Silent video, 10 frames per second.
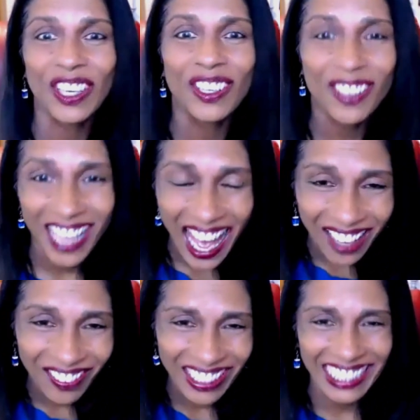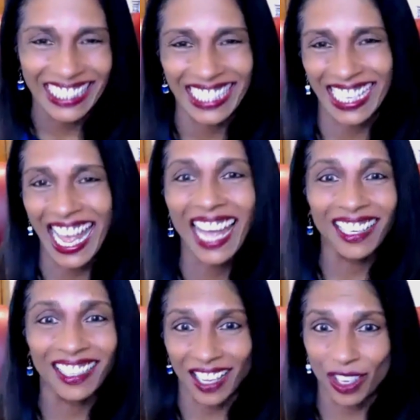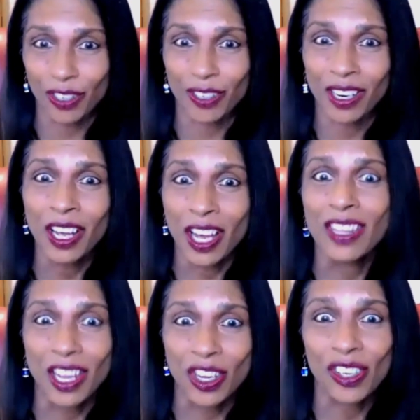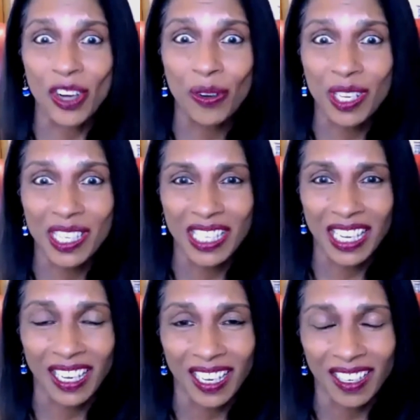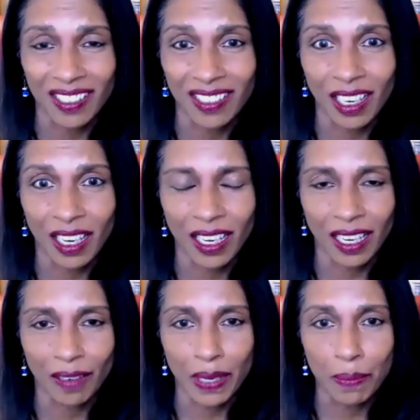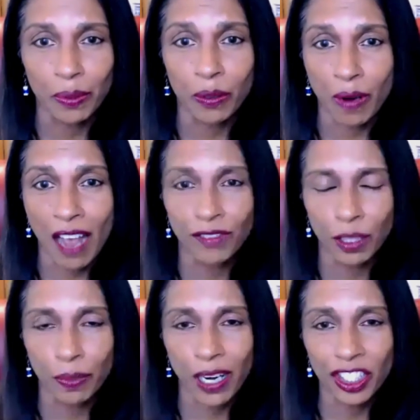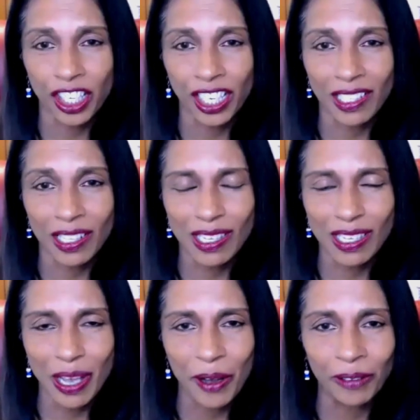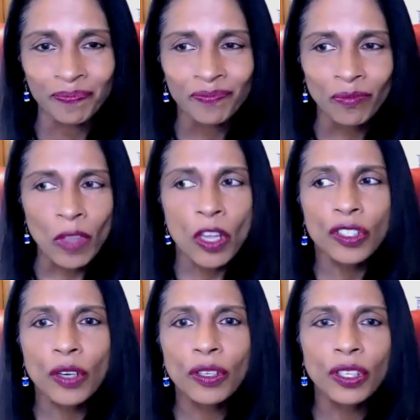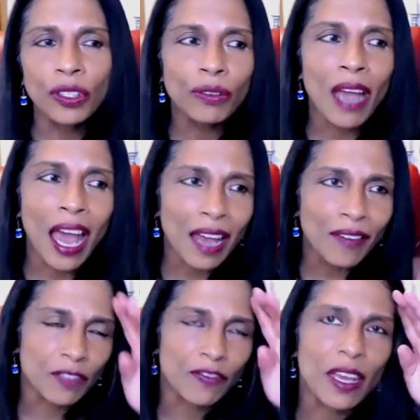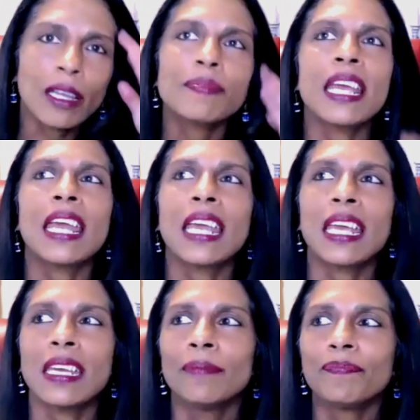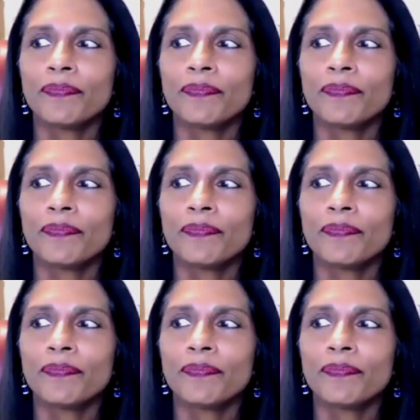feel that heaviness in the head that you're noticing in people who have depression. So you have developed a